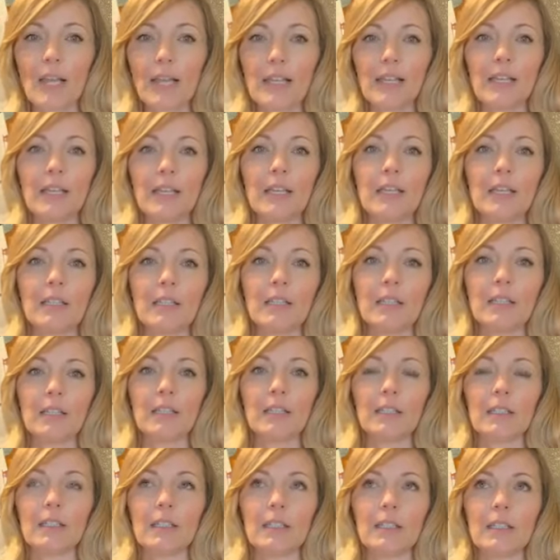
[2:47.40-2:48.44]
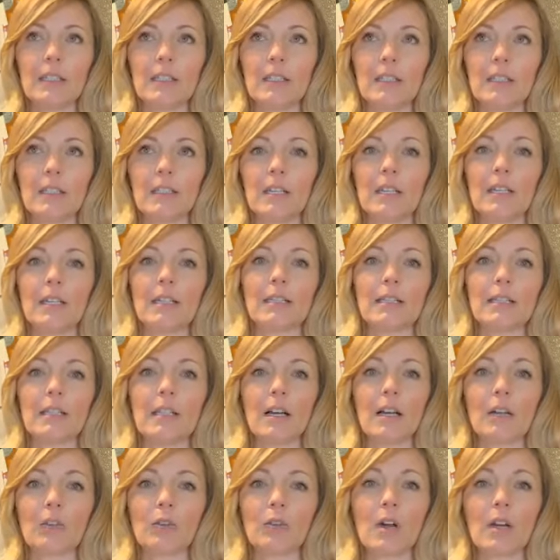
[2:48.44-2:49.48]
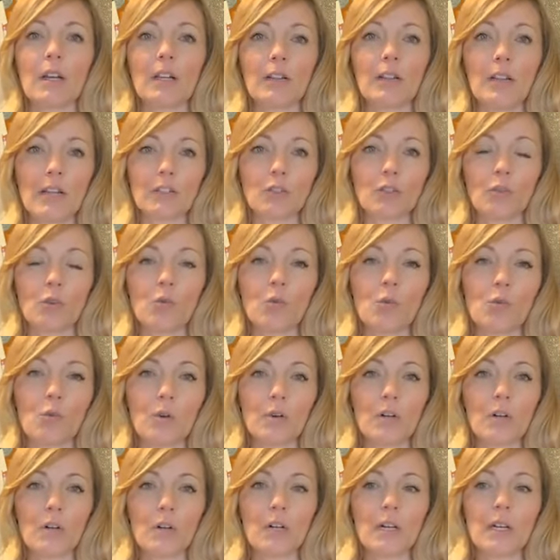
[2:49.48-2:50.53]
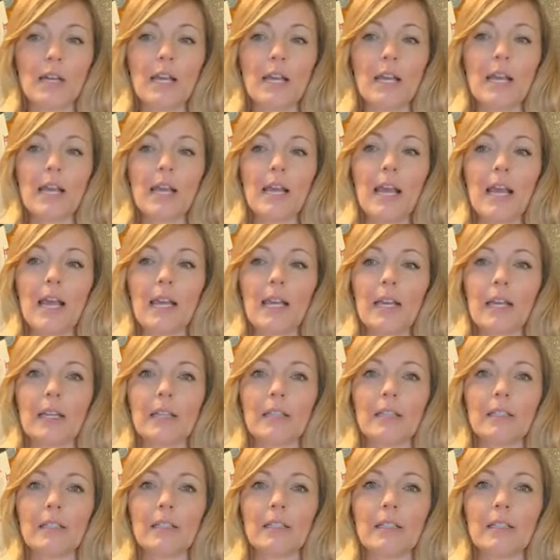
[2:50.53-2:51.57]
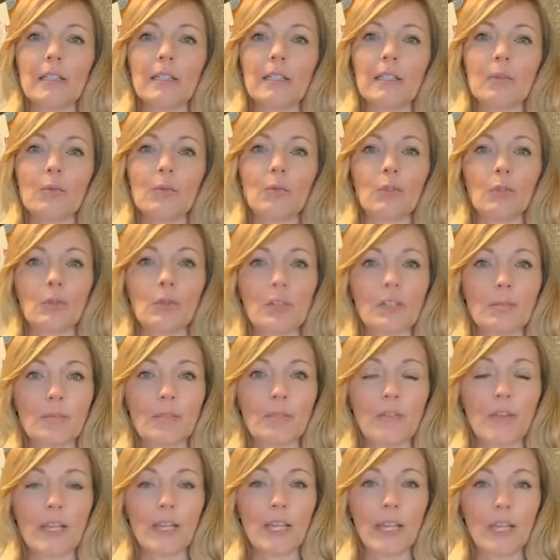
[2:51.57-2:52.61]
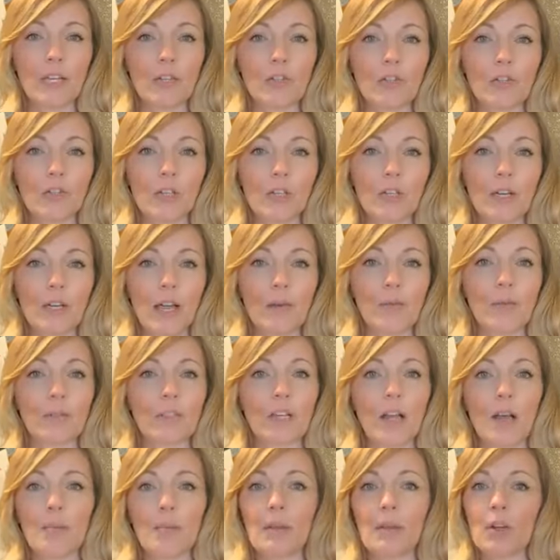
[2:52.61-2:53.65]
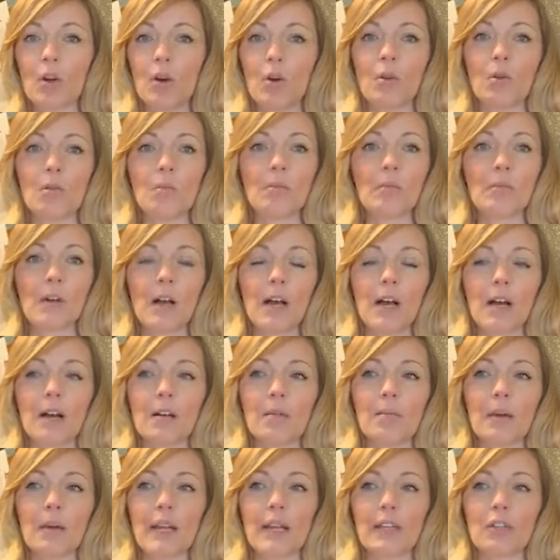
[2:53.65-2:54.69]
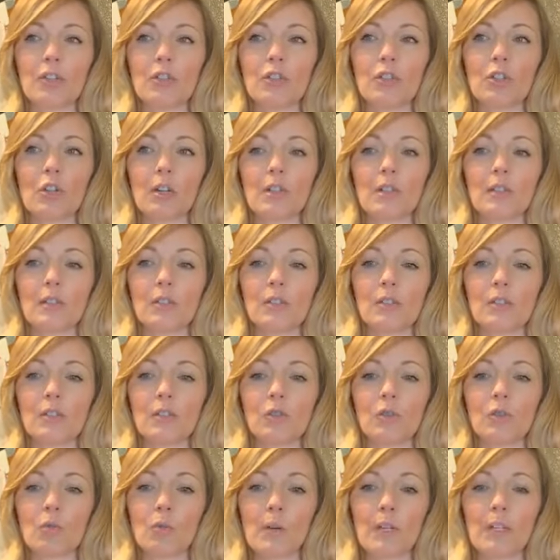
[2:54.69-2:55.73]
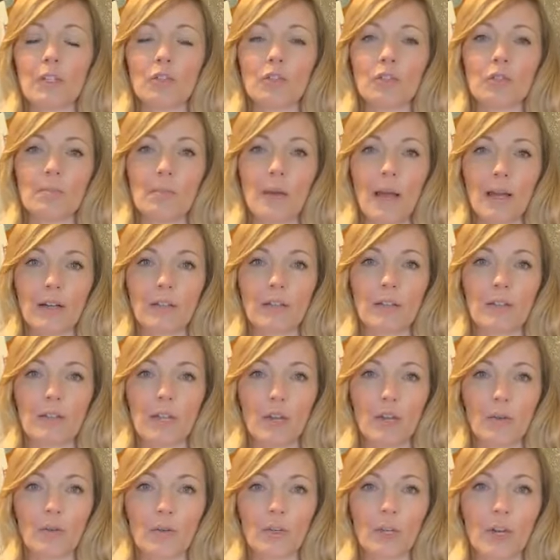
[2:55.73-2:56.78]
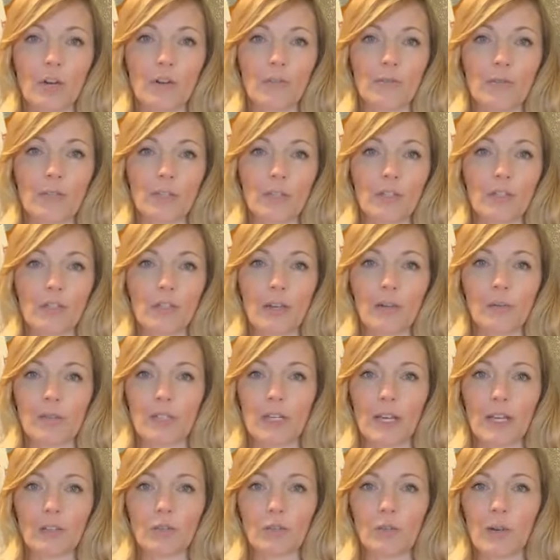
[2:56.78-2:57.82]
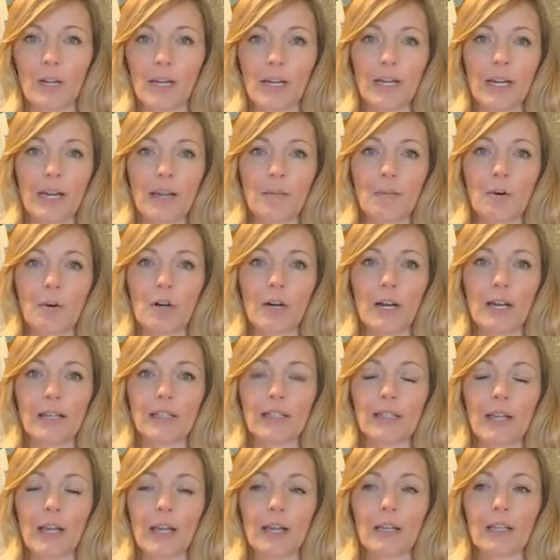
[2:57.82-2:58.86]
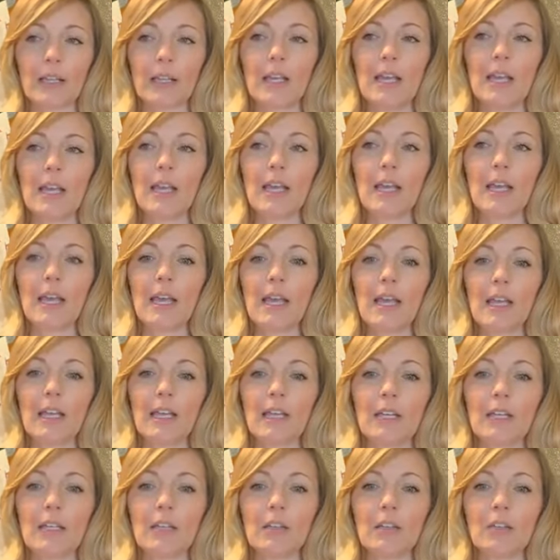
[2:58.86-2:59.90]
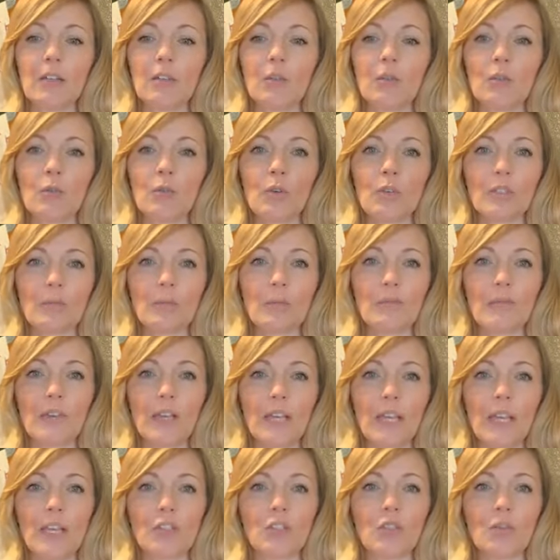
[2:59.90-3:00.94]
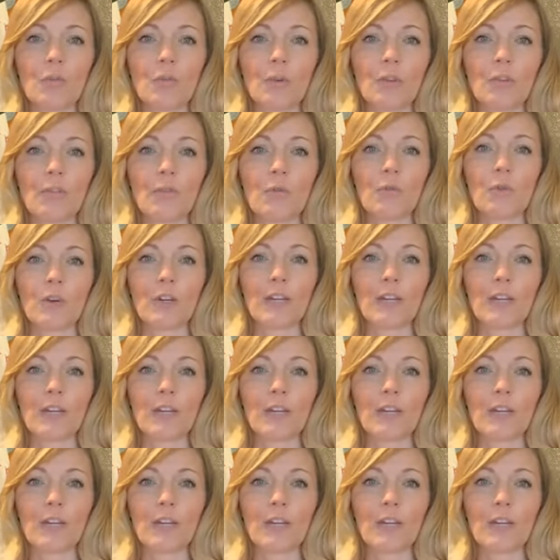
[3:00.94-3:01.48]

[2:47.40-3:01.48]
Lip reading: in a chronological order. And it was Christmas vacation. I was coming home. I had just switched back to the healthcare field. I was an x-ray and an MRI tech. And Christmas vacation with four